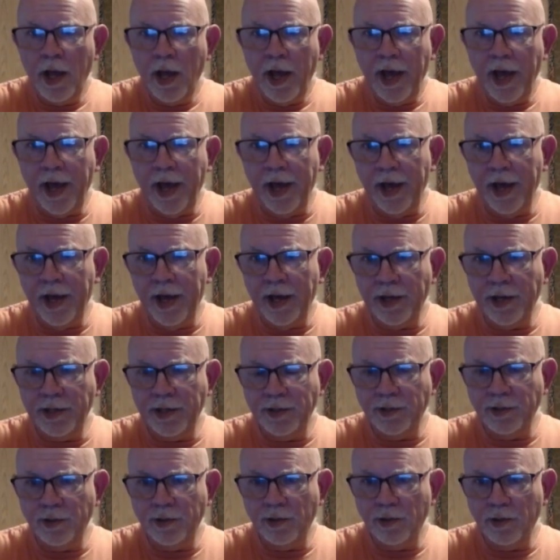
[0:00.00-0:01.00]

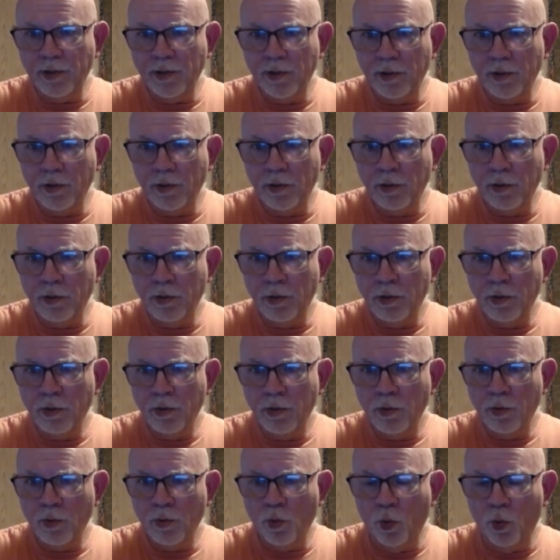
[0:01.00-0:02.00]
And
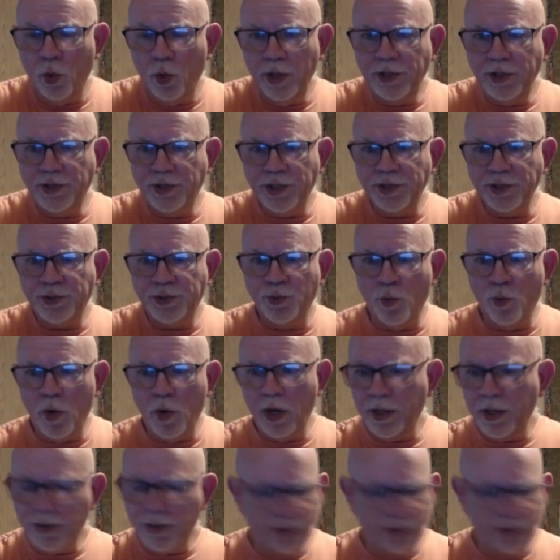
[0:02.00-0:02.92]
we just wanted